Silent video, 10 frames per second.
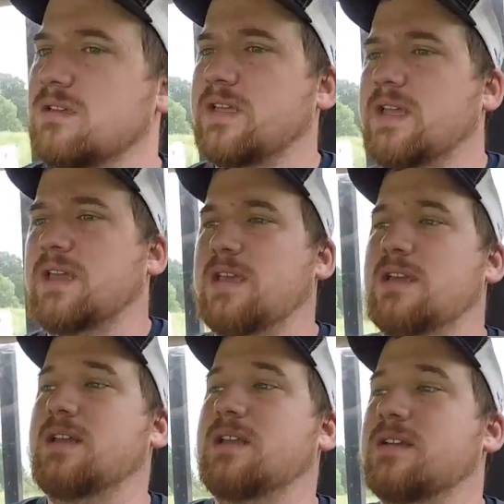
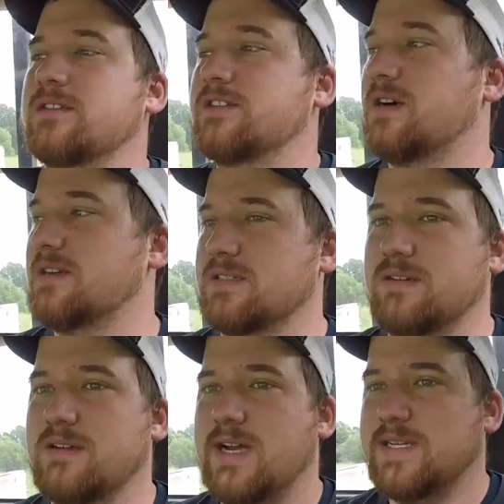and
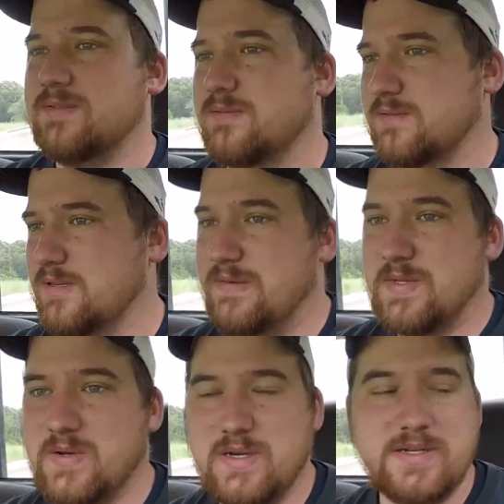Johnson grass,
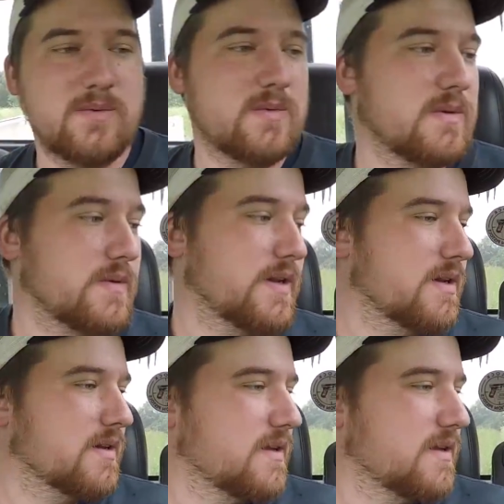even though I don't want it.